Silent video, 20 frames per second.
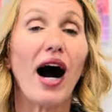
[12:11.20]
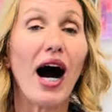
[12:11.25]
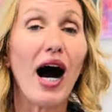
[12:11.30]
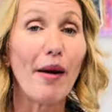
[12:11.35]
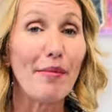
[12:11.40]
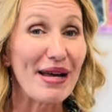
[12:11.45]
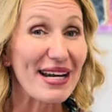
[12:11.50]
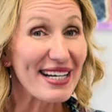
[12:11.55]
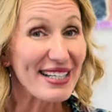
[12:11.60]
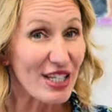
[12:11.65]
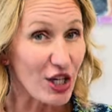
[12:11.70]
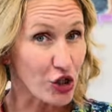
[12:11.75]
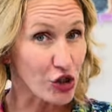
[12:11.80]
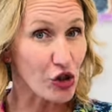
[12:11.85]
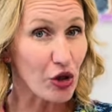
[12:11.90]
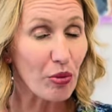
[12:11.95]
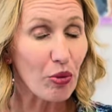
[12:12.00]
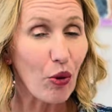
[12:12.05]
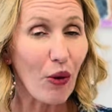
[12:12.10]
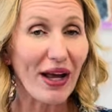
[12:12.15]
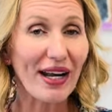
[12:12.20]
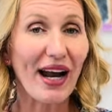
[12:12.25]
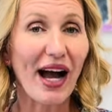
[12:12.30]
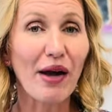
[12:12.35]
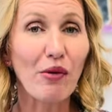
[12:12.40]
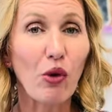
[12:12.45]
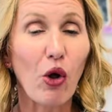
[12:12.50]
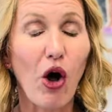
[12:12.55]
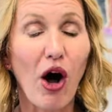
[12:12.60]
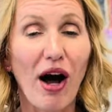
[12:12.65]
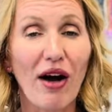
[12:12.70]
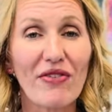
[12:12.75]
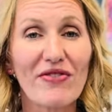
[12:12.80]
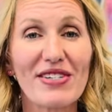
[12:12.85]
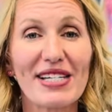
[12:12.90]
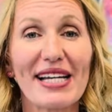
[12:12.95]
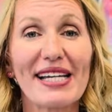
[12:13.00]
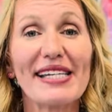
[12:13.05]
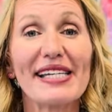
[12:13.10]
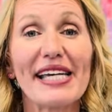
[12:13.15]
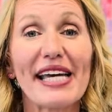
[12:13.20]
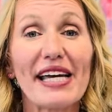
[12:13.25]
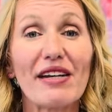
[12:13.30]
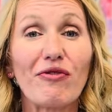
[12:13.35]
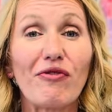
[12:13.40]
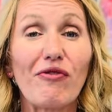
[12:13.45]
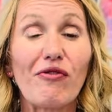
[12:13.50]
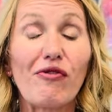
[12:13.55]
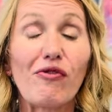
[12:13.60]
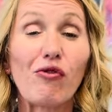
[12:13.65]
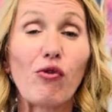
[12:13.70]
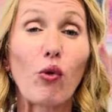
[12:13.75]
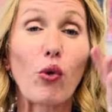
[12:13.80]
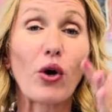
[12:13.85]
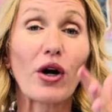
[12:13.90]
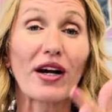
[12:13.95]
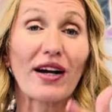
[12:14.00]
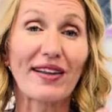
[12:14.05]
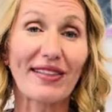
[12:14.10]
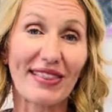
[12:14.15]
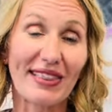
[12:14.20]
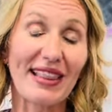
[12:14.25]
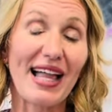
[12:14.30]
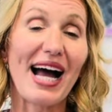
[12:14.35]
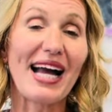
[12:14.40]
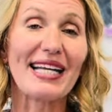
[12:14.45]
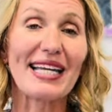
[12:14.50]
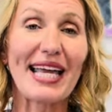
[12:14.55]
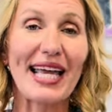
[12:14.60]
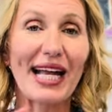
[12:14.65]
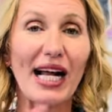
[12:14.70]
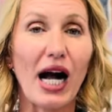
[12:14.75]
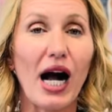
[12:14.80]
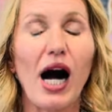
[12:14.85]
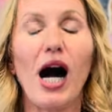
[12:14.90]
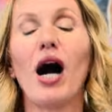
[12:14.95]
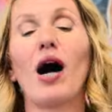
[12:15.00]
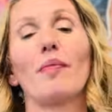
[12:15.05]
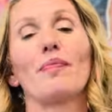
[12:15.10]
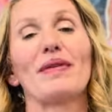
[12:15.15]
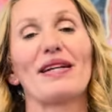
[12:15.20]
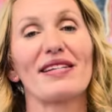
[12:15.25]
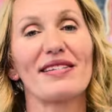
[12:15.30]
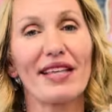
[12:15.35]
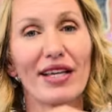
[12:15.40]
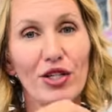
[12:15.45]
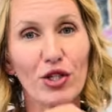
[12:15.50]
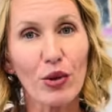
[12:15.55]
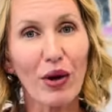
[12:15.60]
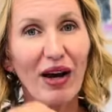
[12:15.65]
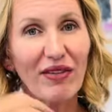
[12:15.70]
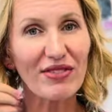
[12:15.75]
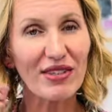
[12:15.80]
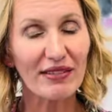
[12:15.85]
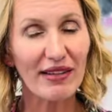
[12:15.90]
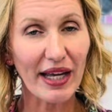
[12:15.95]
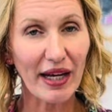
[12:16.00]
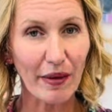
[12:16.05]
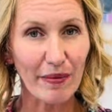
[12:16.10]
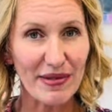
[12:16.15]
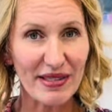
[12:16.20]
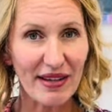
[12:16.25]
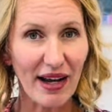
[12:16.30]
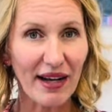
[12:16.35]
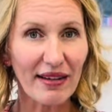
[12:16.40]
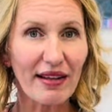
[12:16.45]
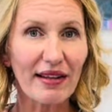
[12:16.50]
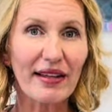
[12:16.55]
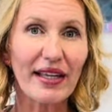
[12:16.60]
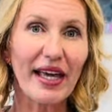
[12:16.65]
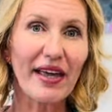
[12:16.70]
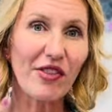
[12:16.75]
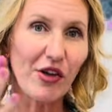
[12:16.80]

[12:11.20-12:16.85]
Um, an additional point I will often get for lining up, because they do have to line up silently.